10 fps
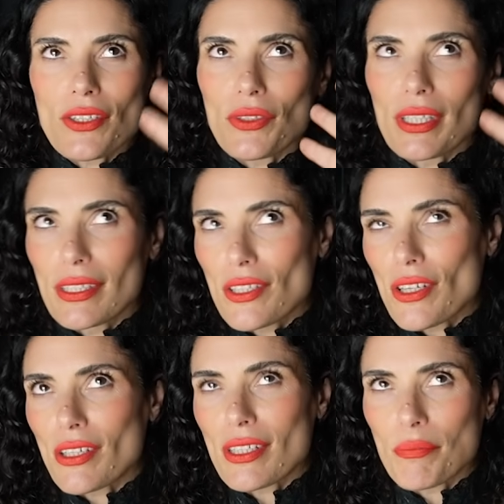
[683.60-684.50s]
or
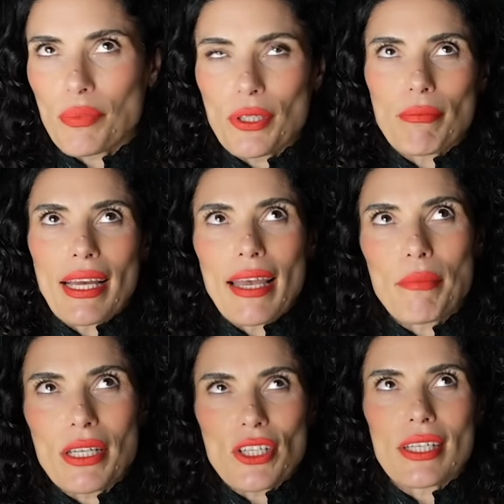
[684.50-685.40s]
start to put my
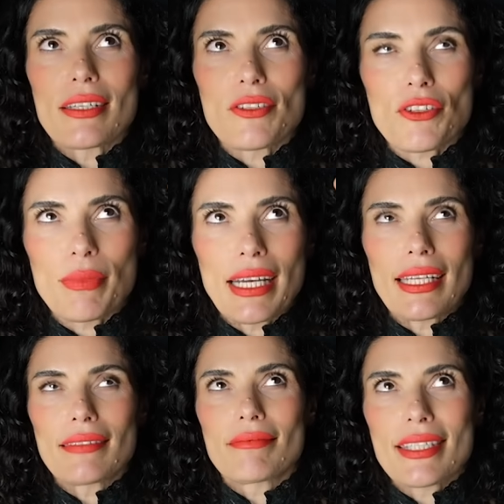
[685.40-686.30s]
images or
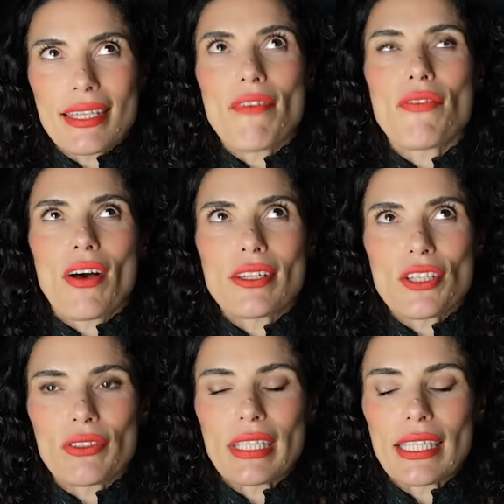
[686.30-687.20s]
my stuff
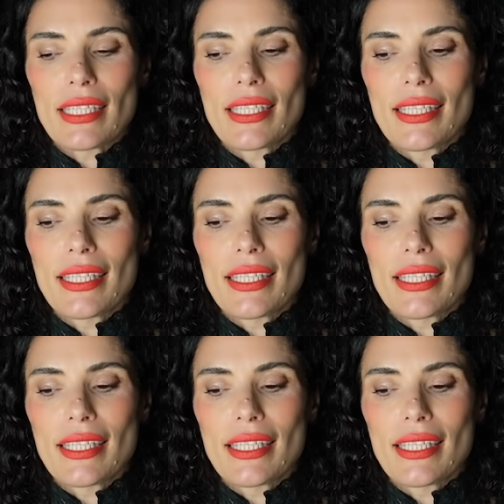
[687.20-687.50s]
onto it,